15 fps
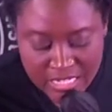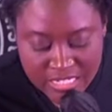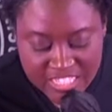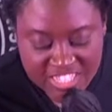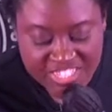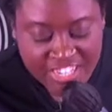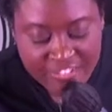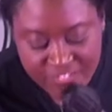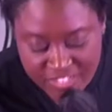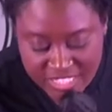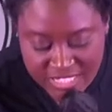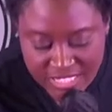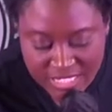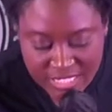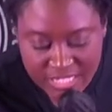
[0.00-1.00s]

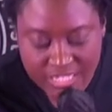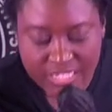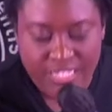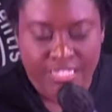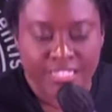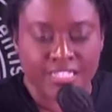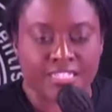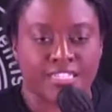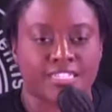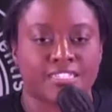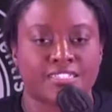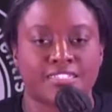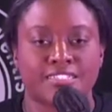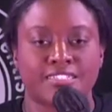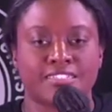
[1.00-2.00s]
Jefferson
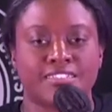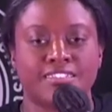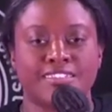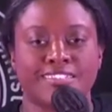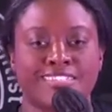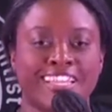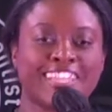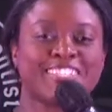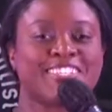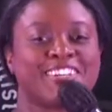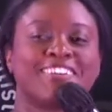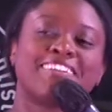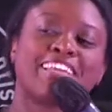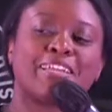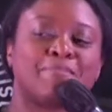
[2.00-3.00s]
changed her
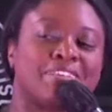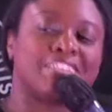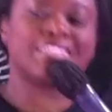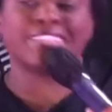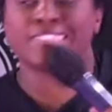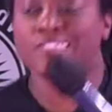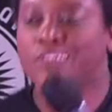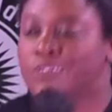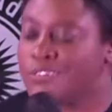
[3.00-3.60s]
name to Lizzo.